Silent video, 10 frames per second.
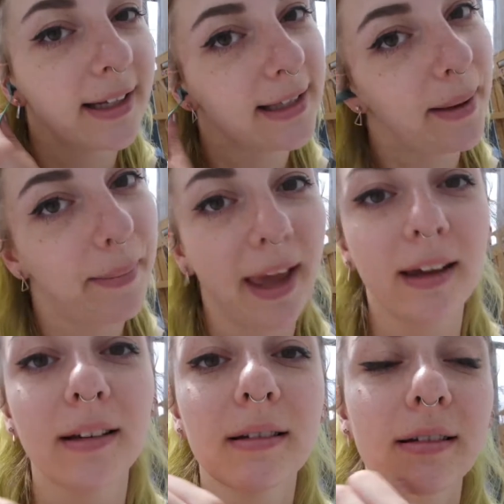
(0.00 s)
that
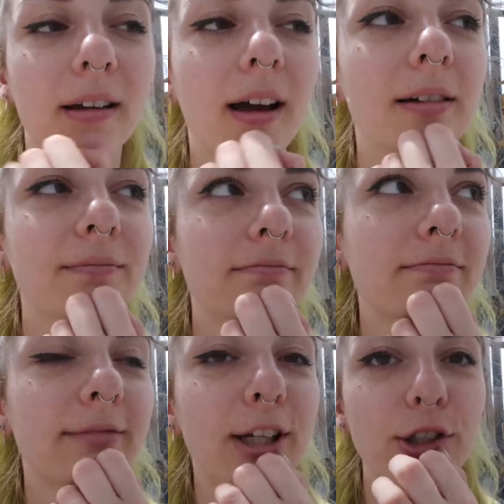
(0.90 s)
paint. Um,
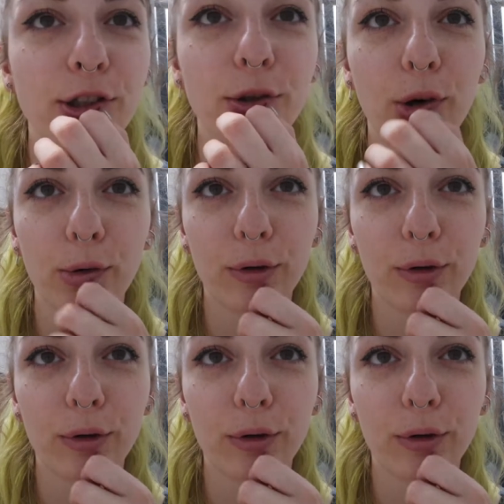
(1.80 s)
do you go